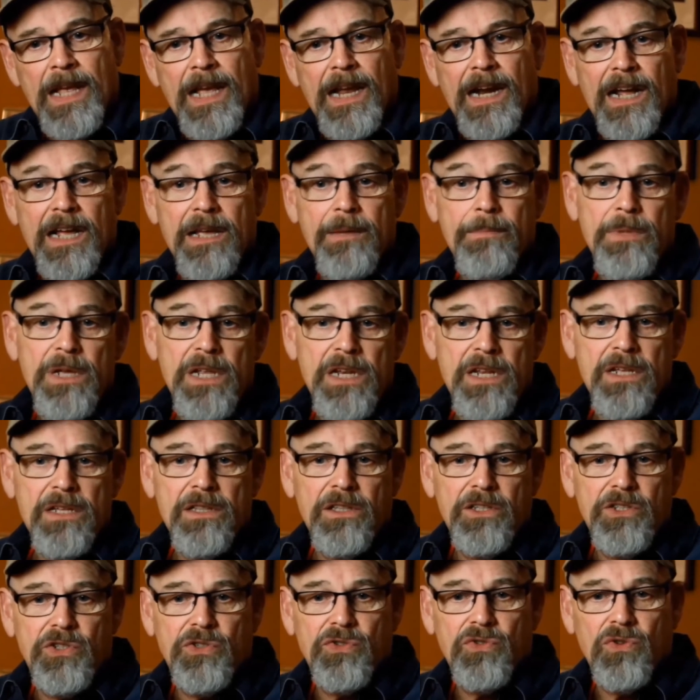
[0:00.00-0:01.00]
and I
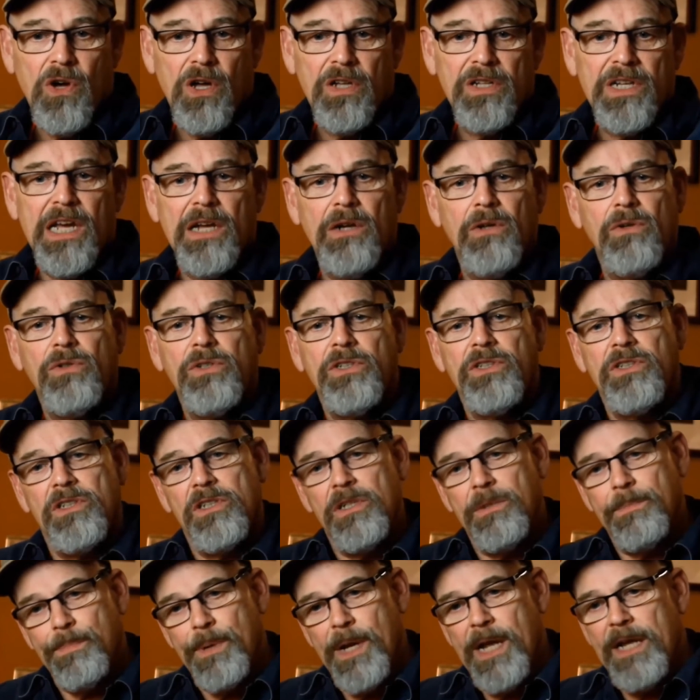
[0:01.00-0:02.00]
immediately saw not only
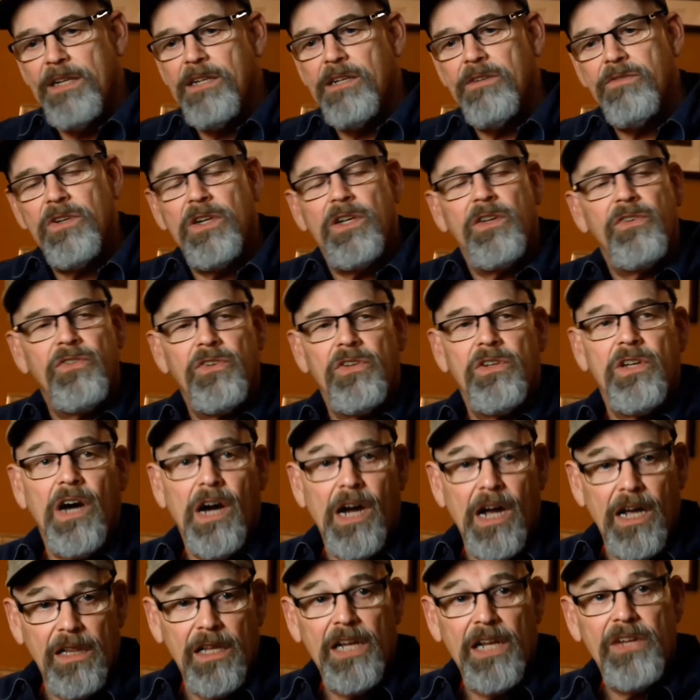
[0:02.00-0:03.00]
did it pay dividends in the
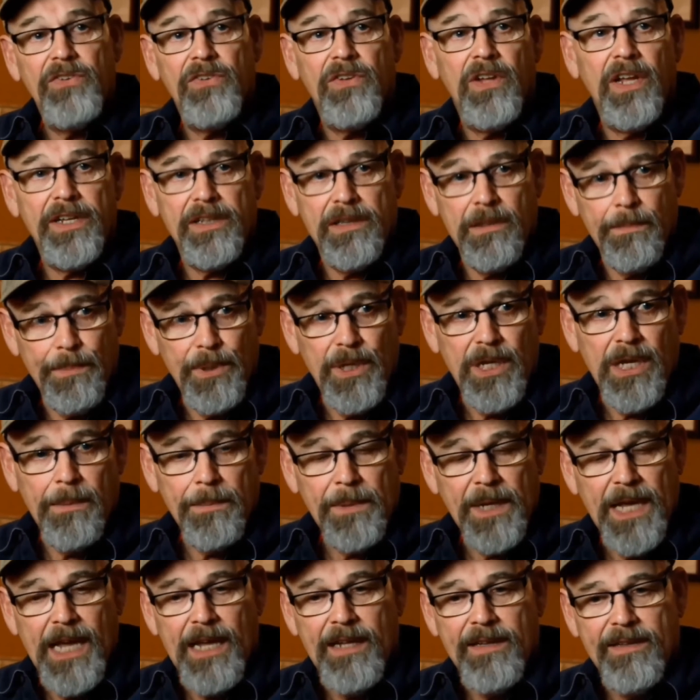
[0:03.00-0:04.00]
highlights like the
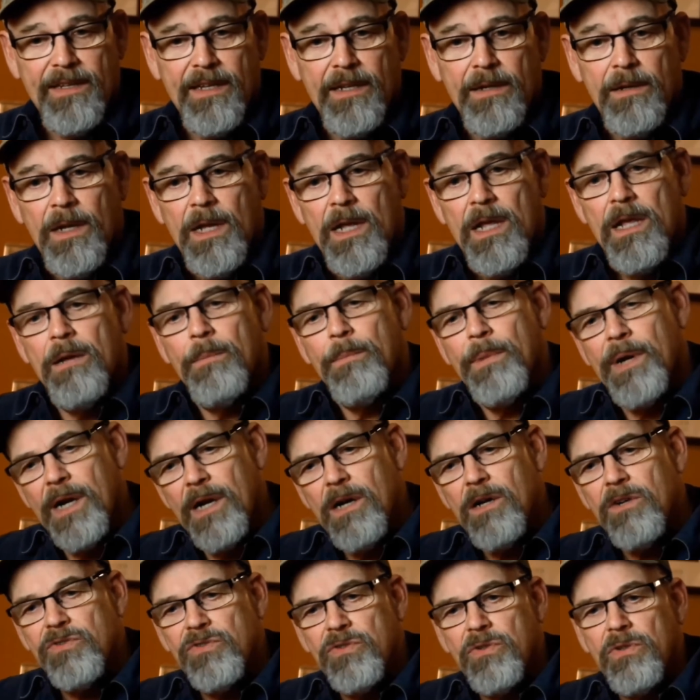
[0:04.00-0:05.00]
PMK did, but
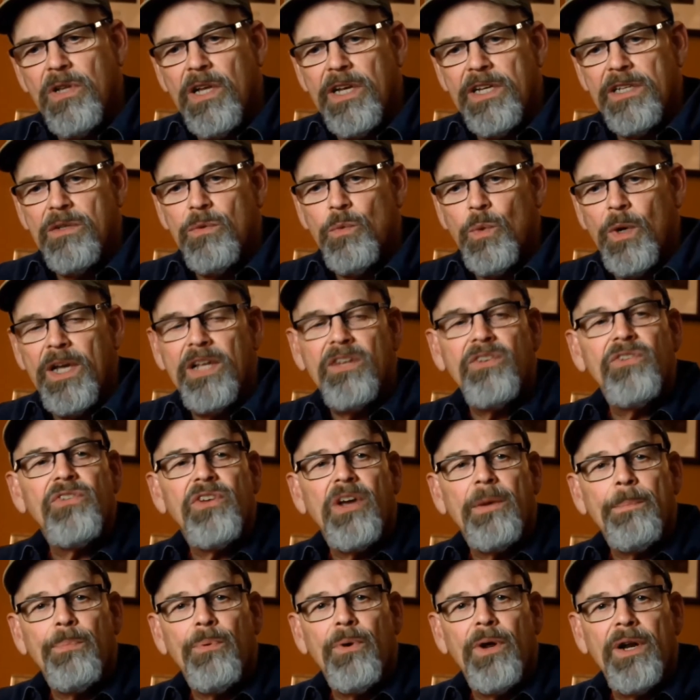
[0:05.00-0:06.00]
I also liked the way it
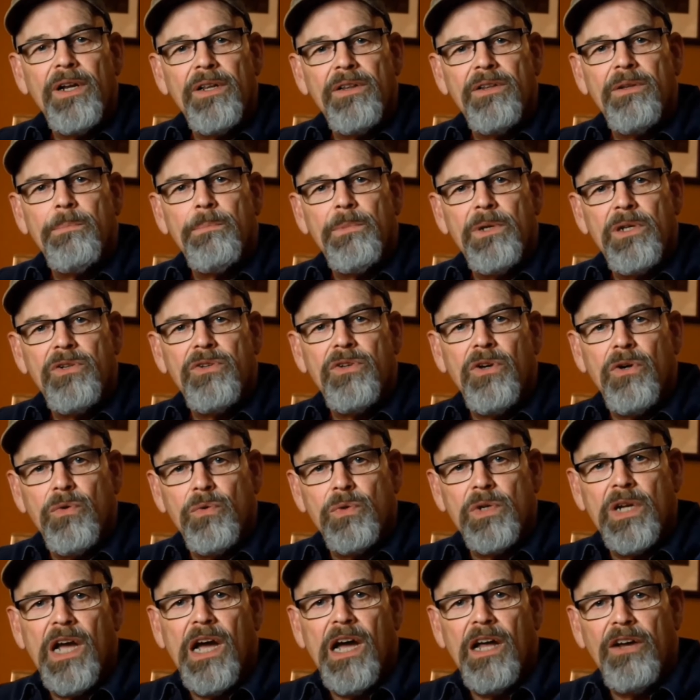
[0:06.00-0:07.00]
separated the
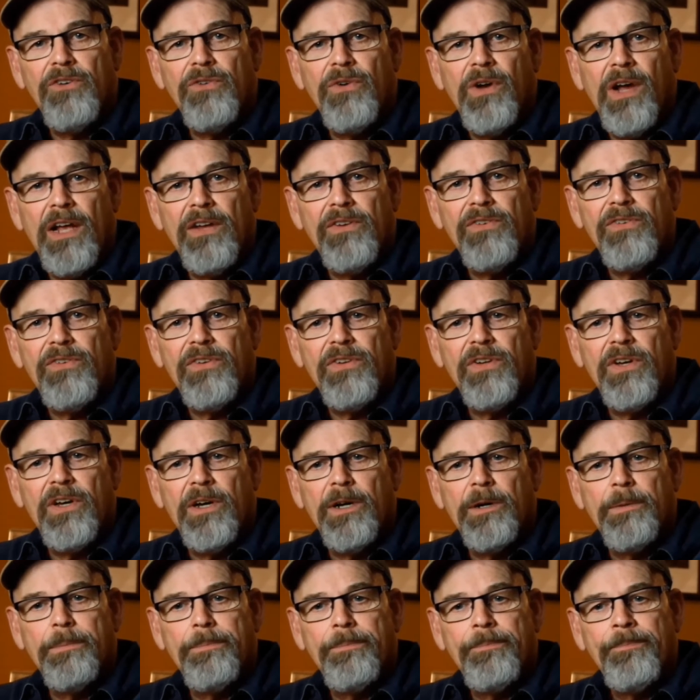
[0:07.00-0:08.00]
mid-tone contrast.
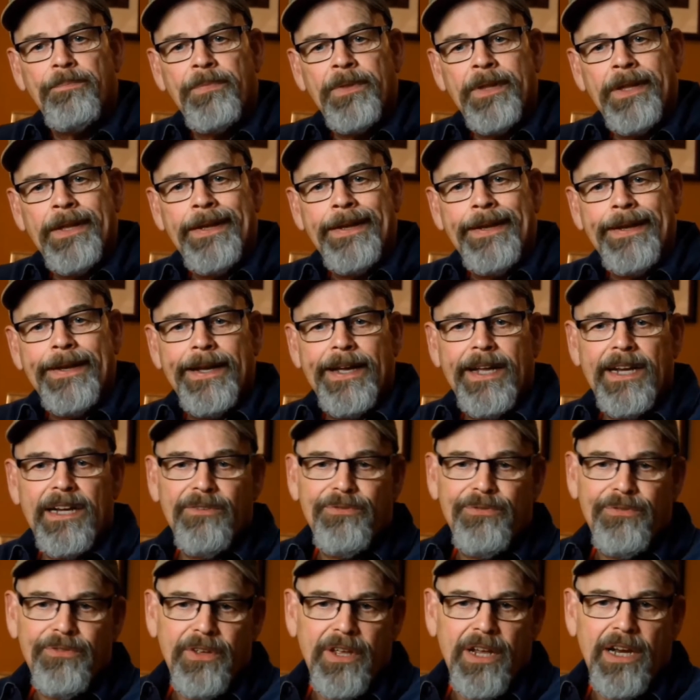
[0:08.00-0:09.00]
And
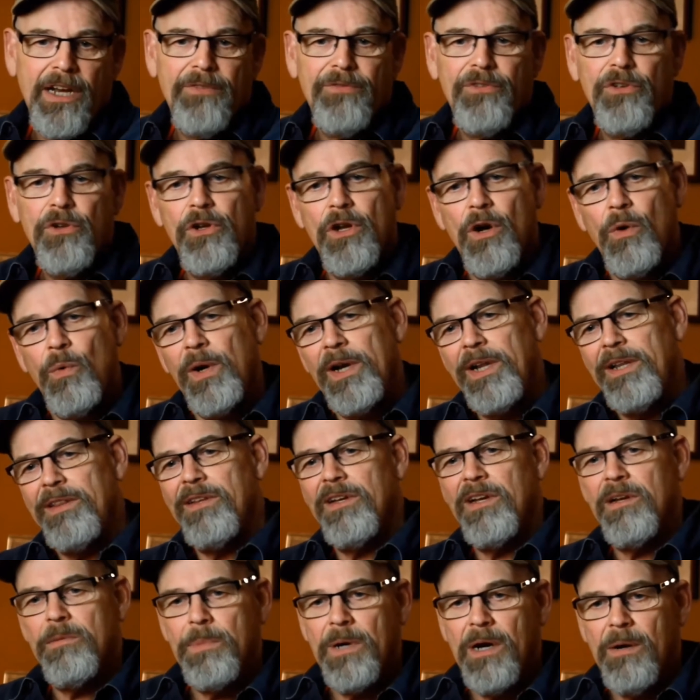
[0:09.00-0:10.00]
if you know
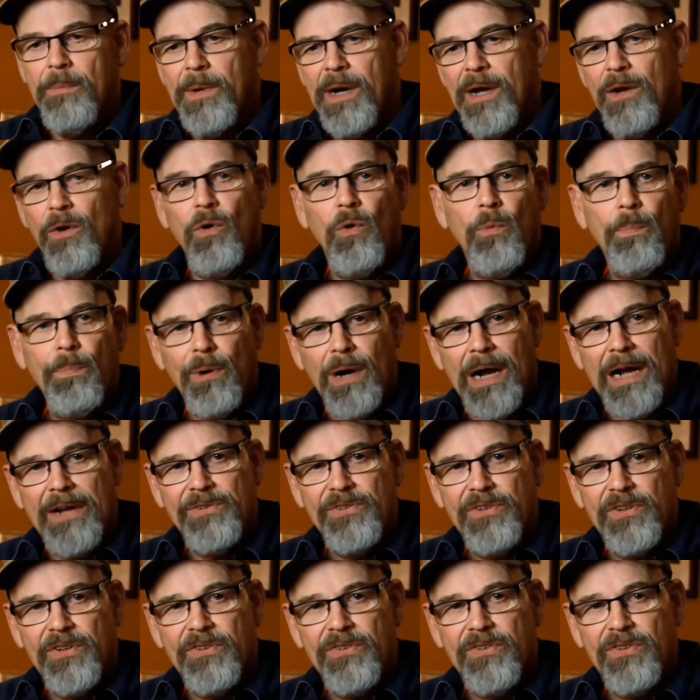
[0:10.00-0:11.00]
anything about my whole
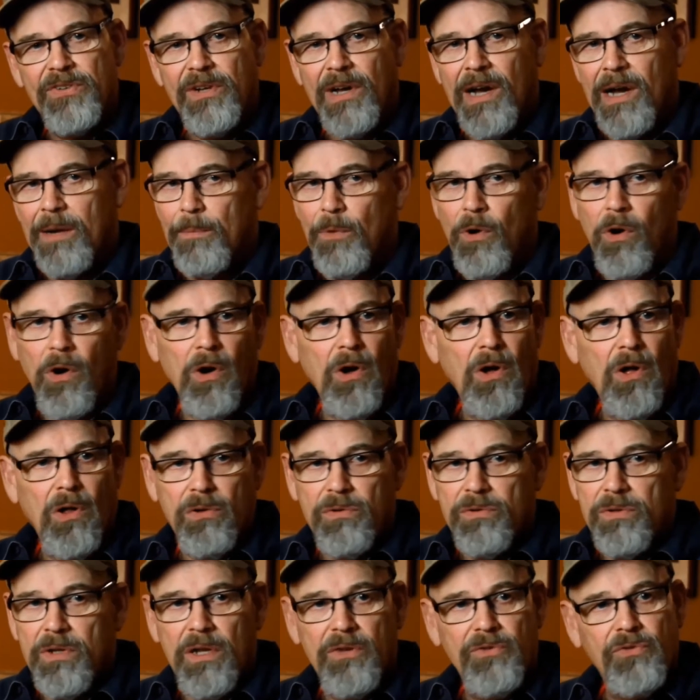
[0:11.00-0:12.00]
process,
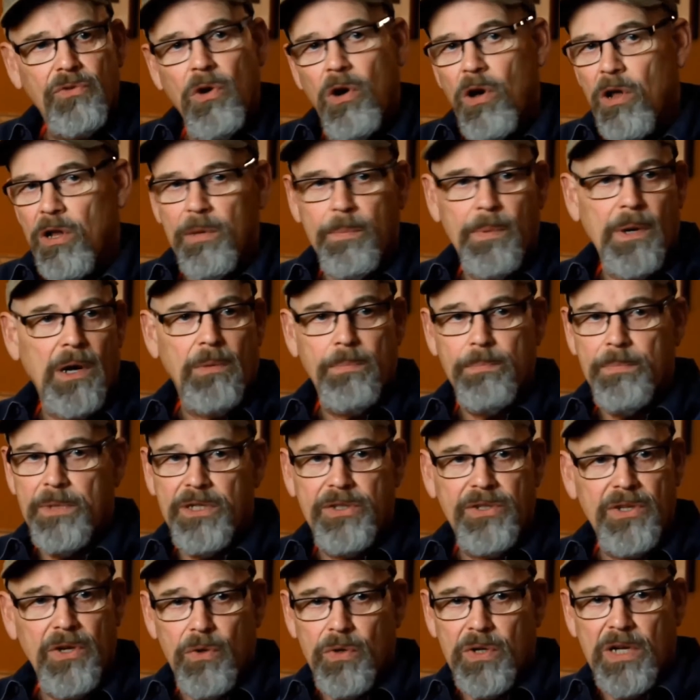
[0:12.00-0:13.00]
it's all about
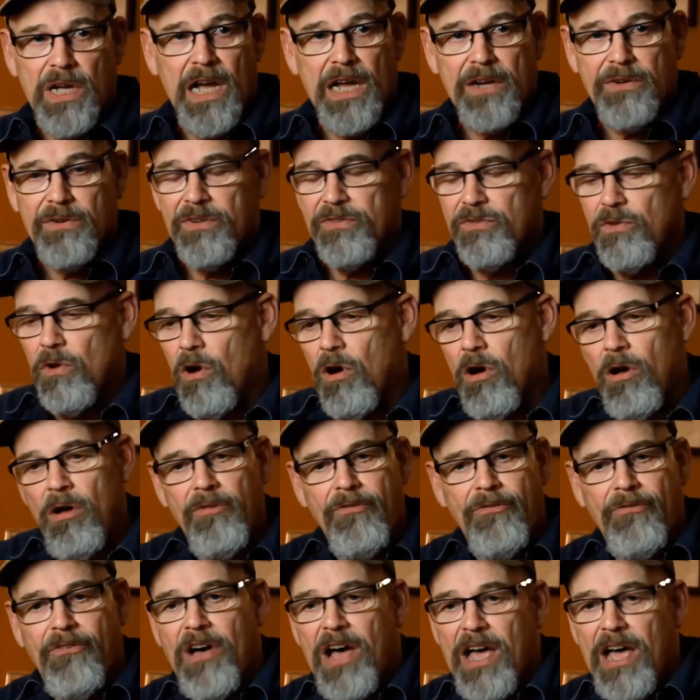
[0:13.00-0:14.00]
mid-tone contrast.
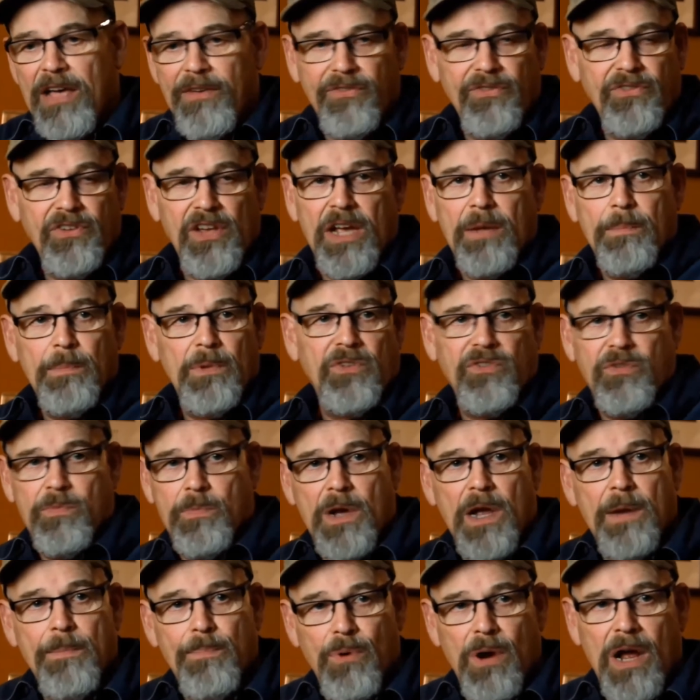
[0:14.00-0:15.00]
All 5 segments of
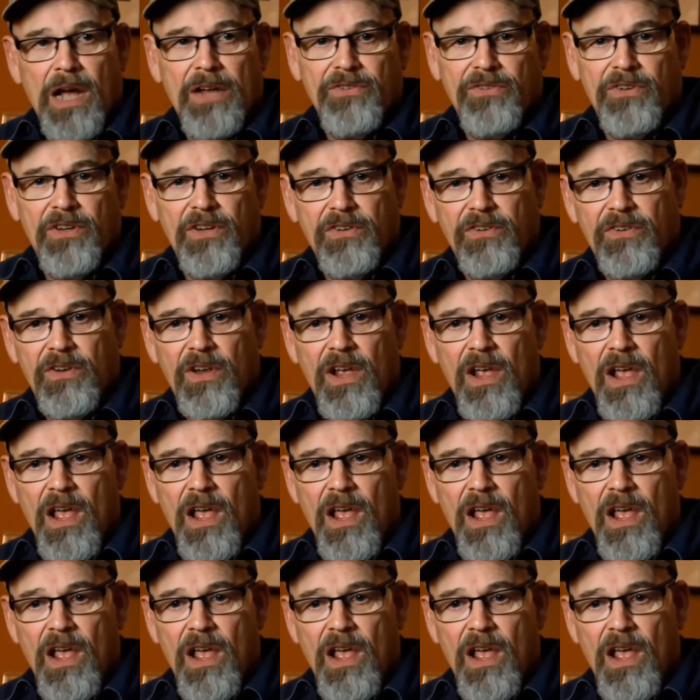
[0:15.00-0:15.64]
my process,